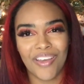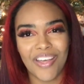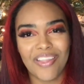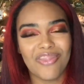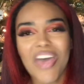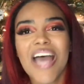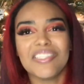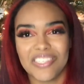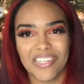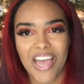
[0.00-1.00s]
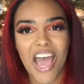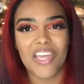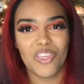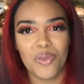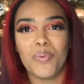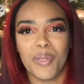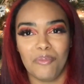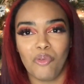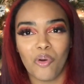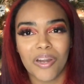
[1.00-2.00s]
That's not you anymore.
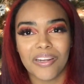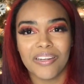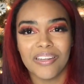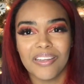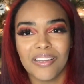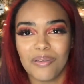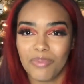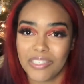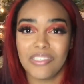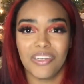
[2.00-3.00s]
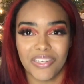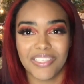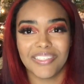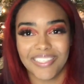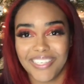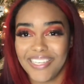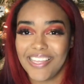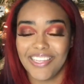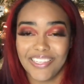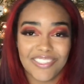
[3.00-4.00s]
But seriously,
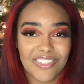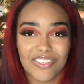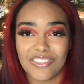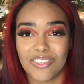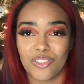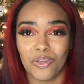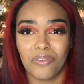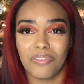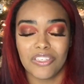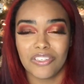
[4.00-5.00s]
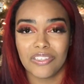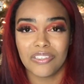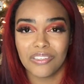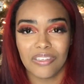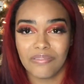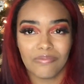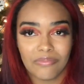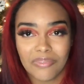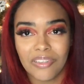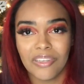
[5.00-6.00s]
it's just the truth. It's just
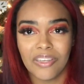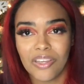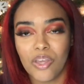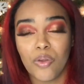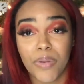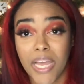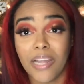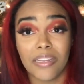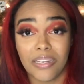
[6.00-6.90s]
reality.